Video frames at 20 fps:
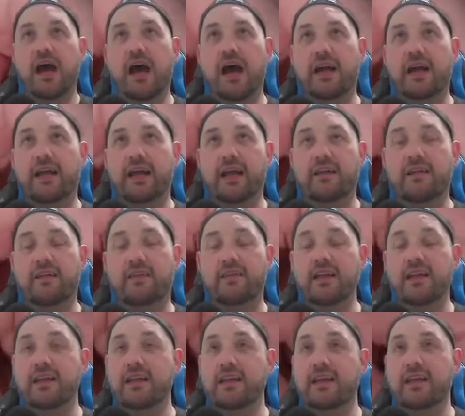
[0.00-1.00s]
Arcane
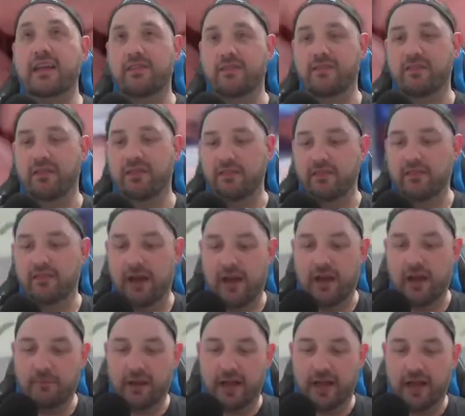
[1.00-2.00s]
Signet gives us
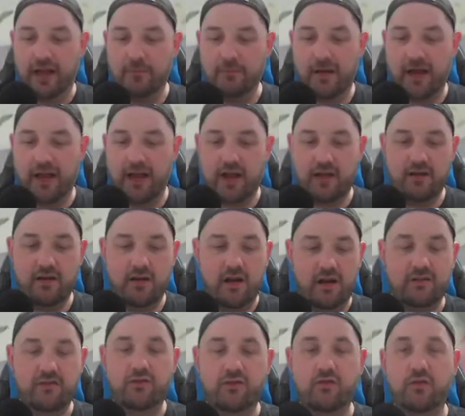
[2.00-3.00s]
black mana,
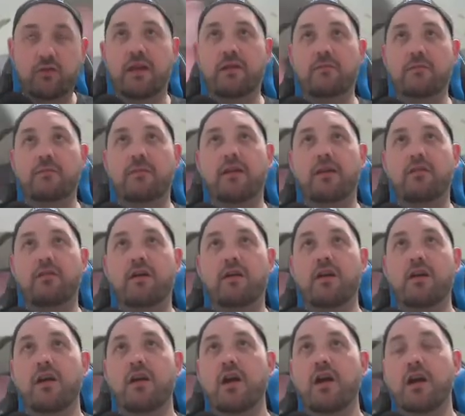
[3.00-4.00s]
nice 2 mana rock.